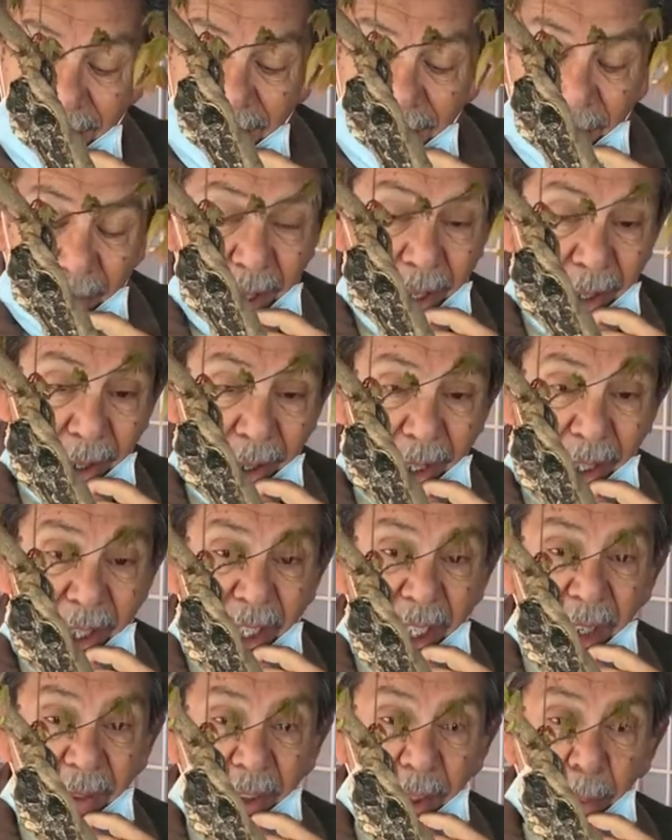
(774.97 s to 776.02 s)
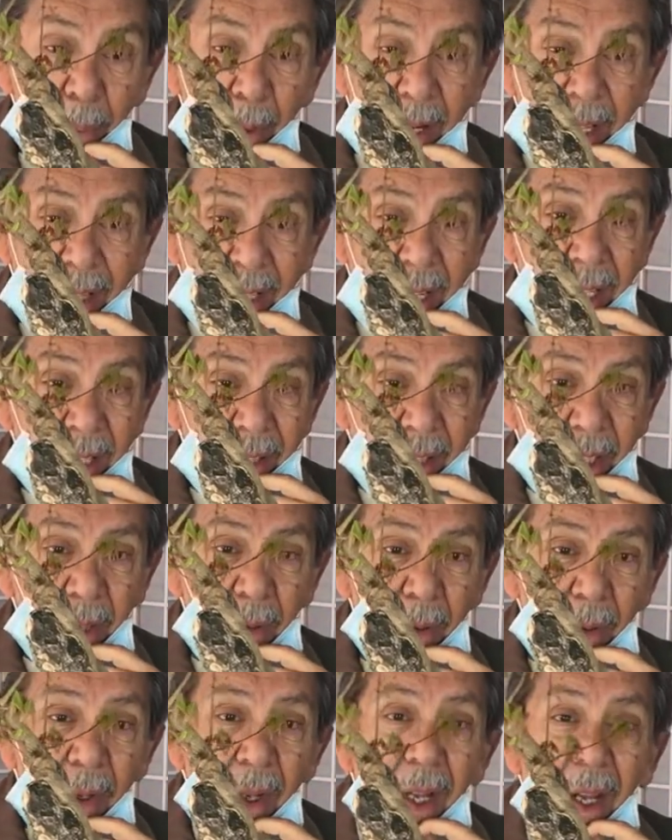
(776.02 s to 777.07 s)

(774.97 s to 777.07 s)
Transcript: real good stuff to breathe in, so